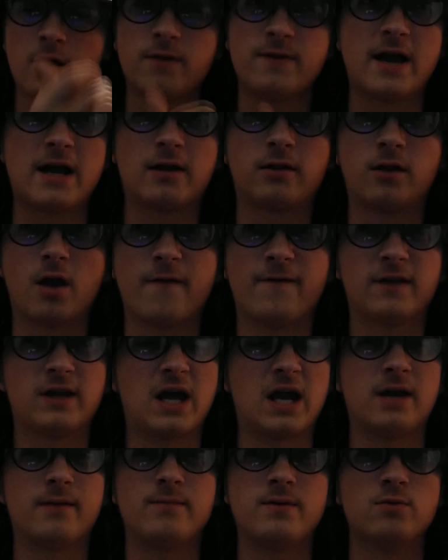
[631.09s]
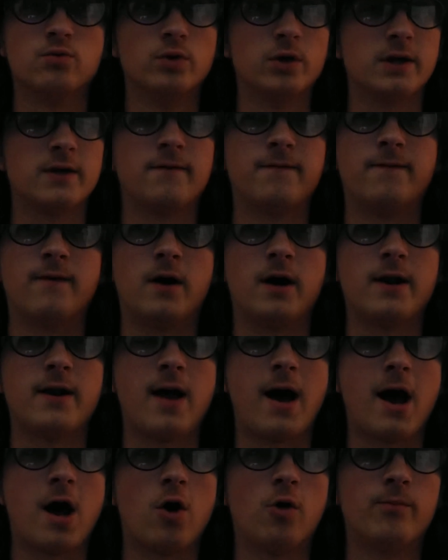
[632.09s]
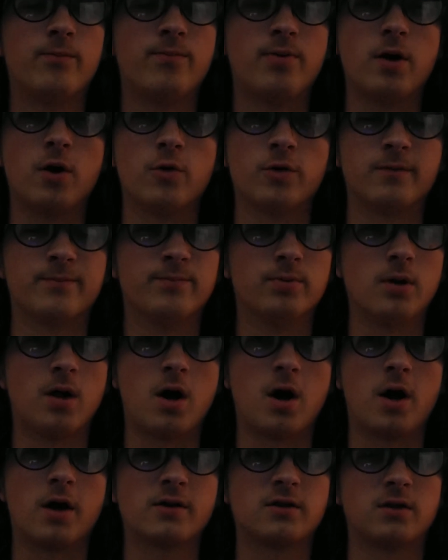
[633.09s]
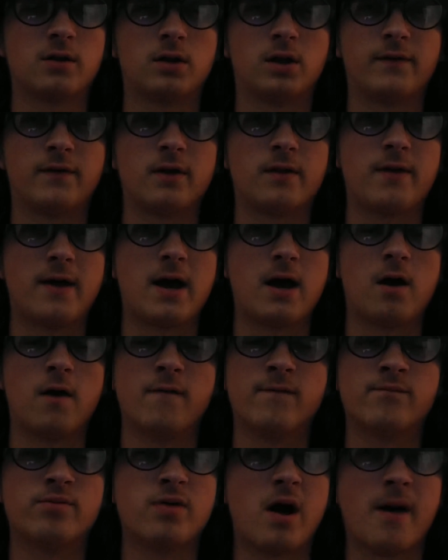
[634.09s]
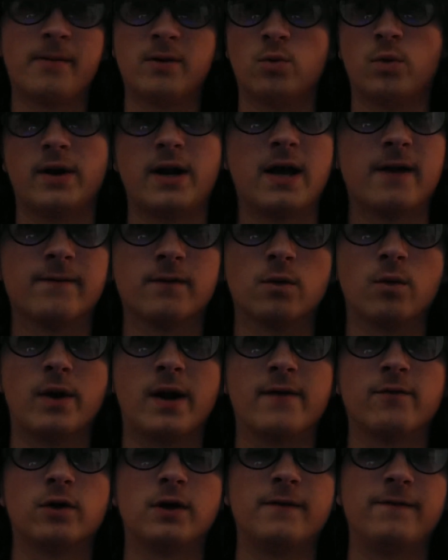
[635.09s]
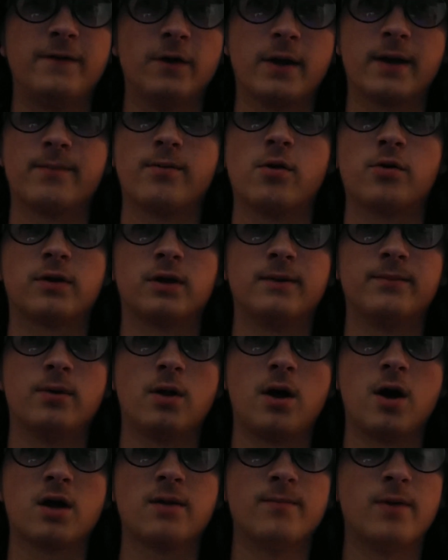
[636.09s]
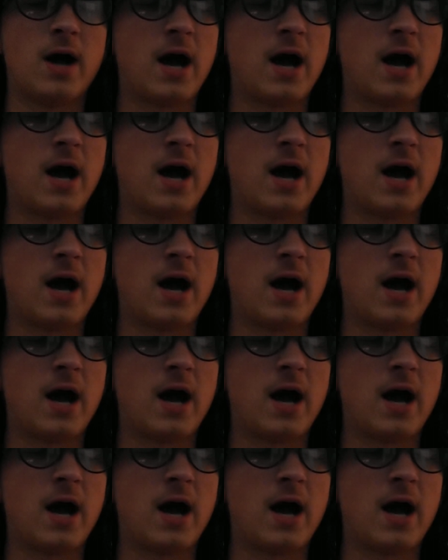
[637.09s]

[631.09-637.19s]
That stuff is gonna be really fun. I'll post blogs and stuff like that of probably whatever, whenever I feel like posting a blog.